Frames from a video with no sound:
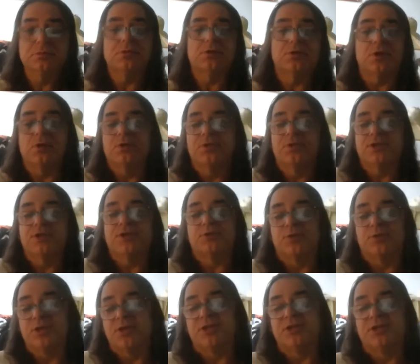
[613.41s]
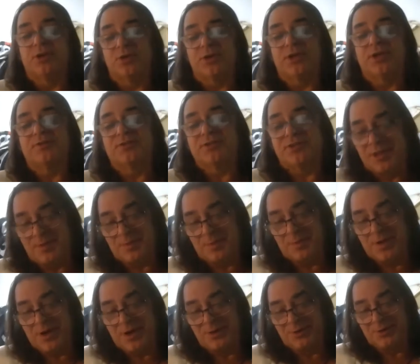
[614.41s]
clothing you really don't give a damn
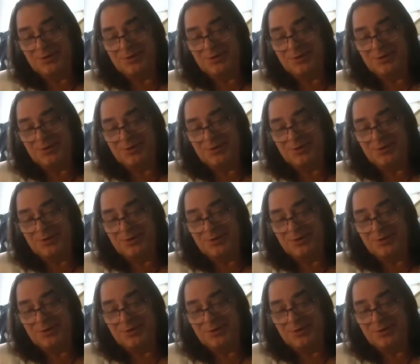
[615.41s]
about